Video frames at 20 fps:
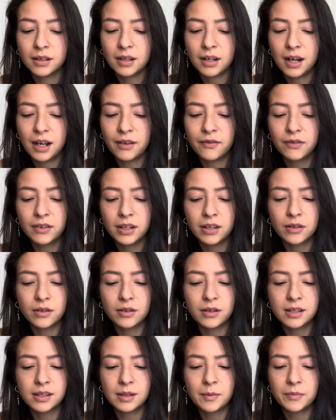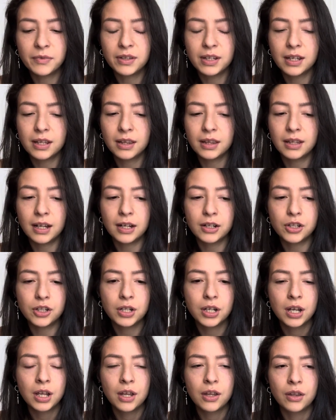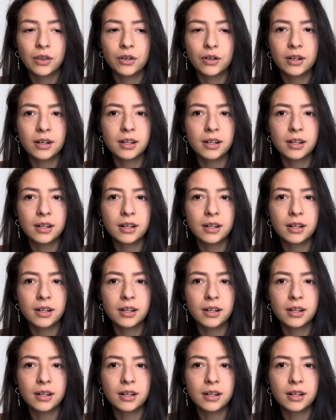I feel like there's something that there